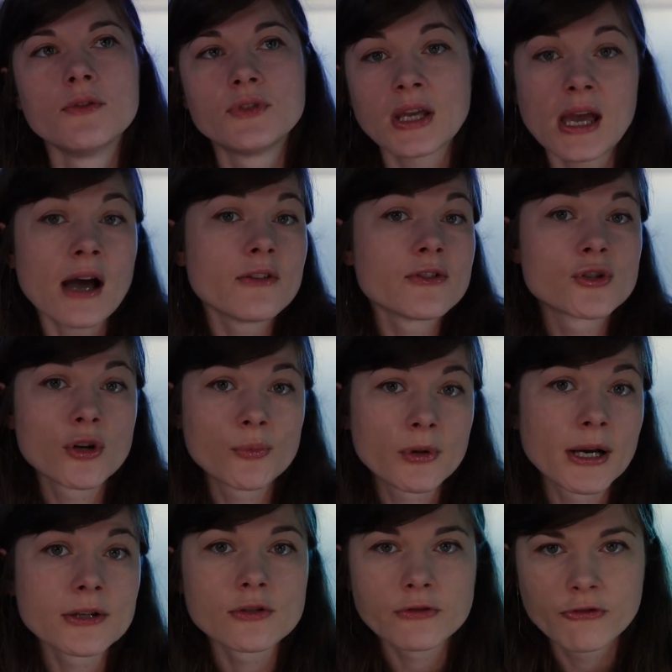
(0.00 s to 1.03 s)
they have to
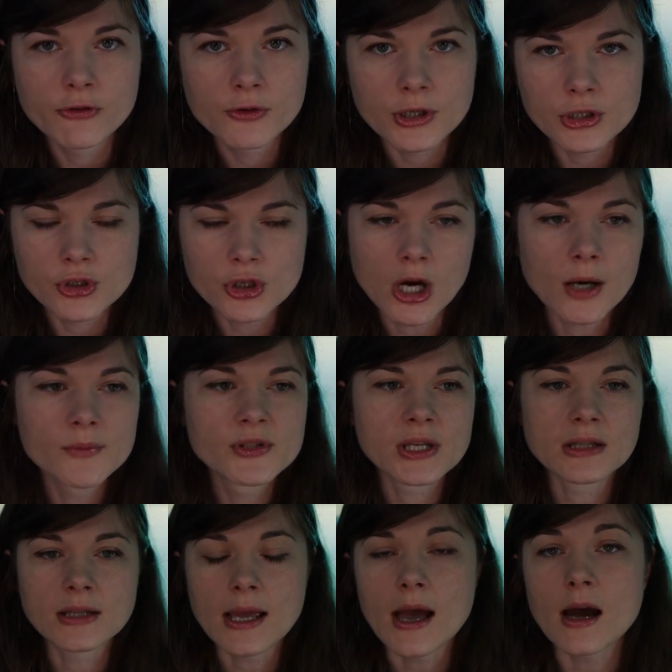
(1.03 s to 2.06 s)
apply to 40 jobs,
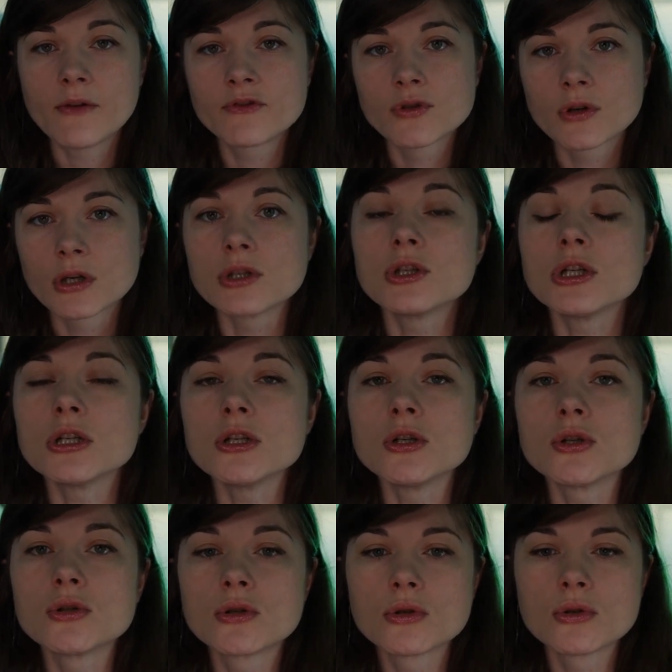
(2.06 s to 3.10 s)
and they have to
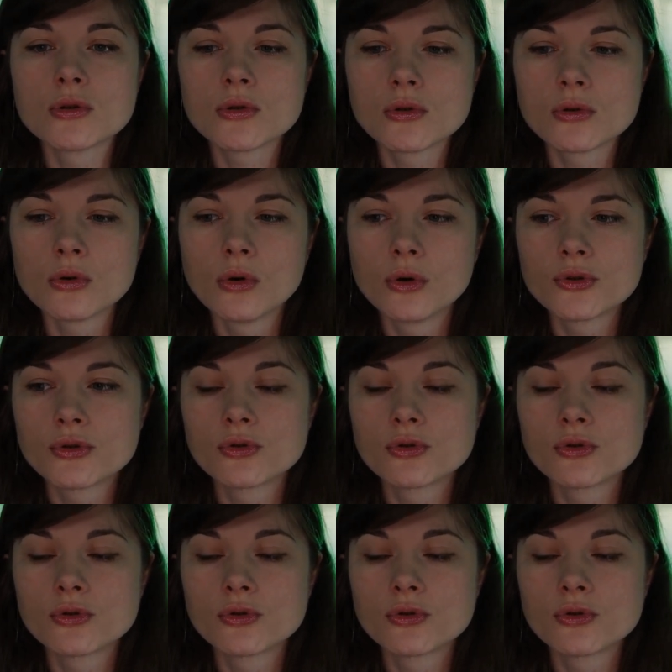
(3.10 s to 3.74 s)
continue to